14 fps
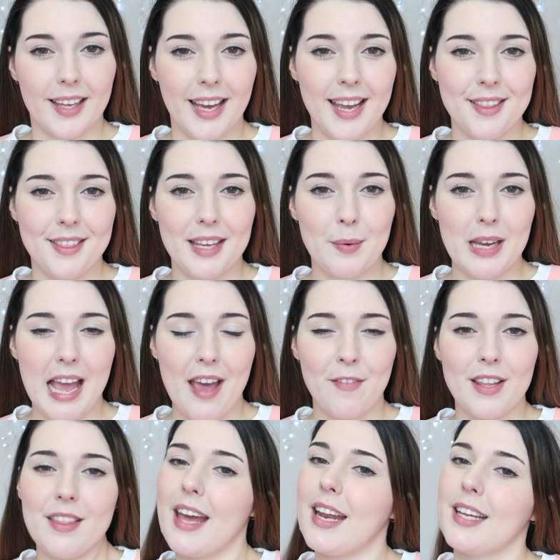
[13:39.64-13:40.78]
And there we have
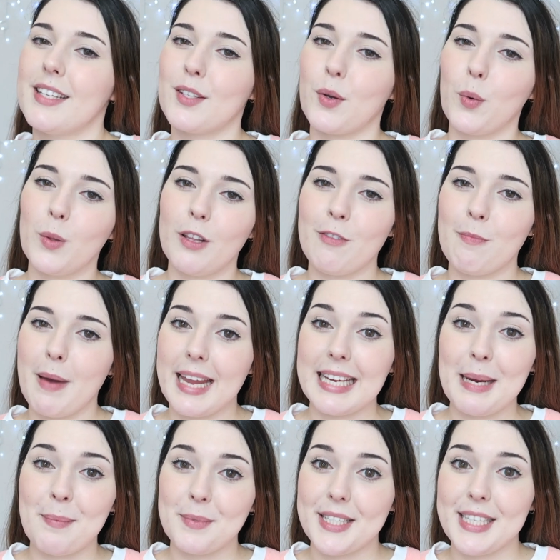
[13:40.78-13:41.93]
it. That is all of my
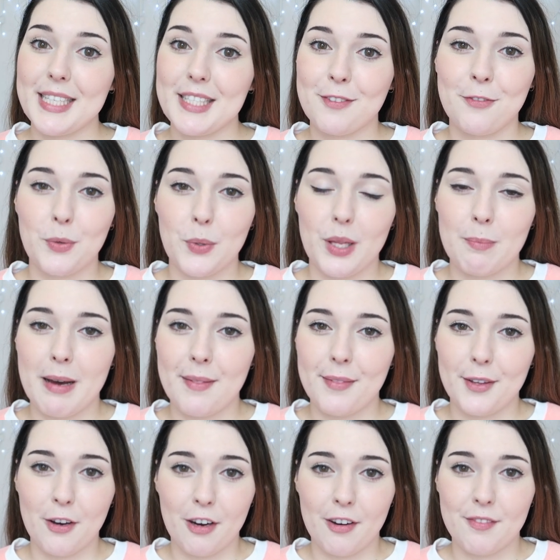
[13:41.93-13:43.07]
empties for the month
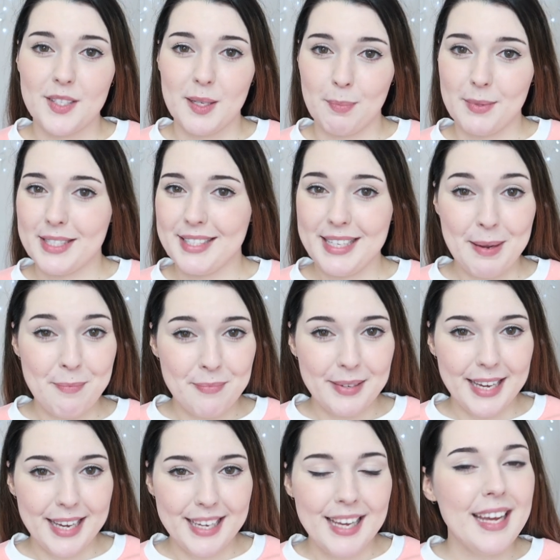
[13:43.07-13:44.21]
of
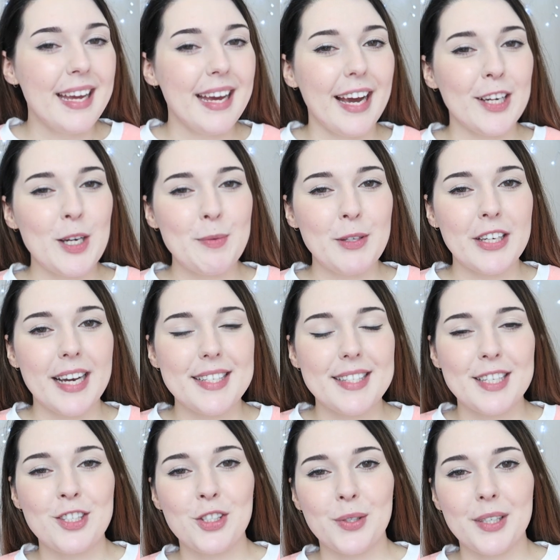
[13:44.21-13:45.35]
September. I hope you guys
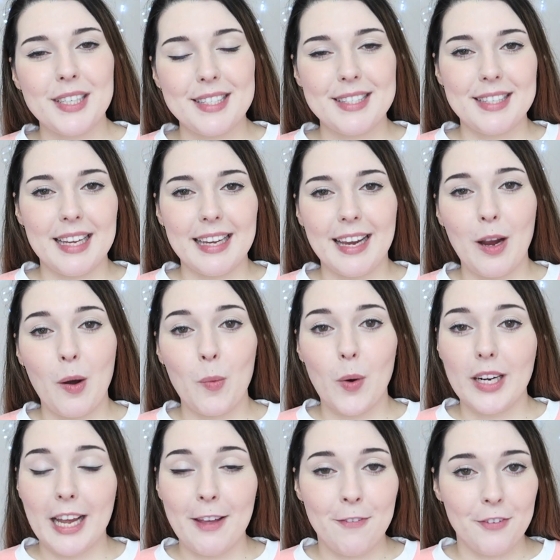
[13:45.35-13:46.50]
enjoyed seeing
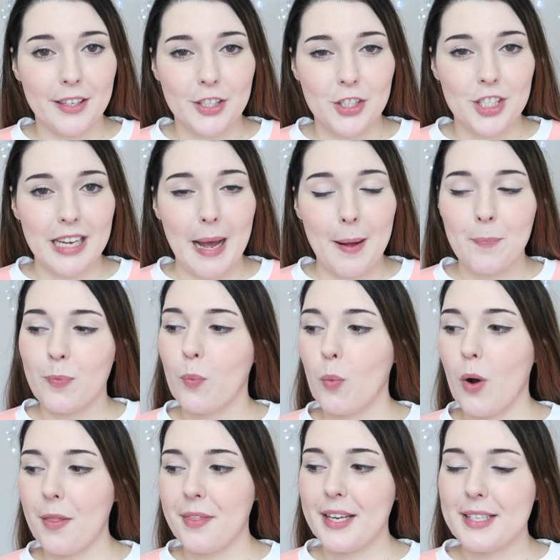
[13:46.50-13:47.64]
what I finished up,
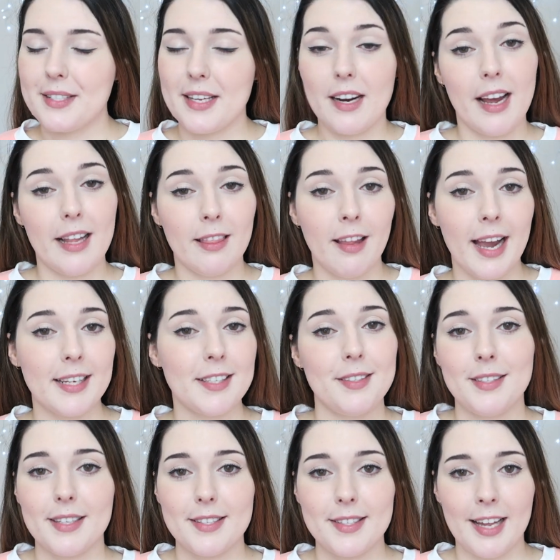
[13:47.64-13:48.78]
what things that I liked,
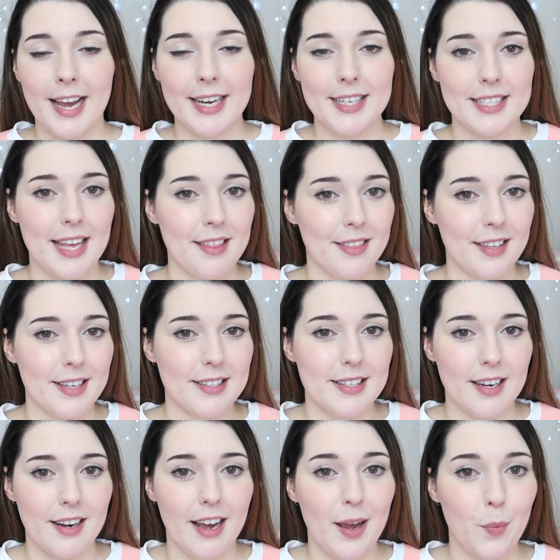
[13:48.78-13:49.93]
disliked, and things
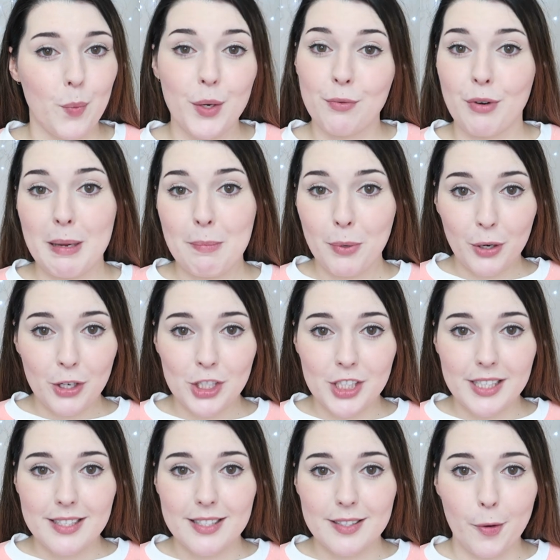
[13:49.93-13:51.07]
that I would
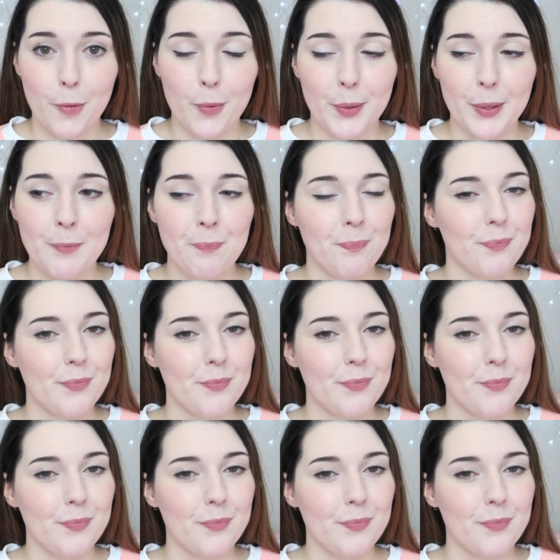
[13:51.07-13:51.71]
repurchase or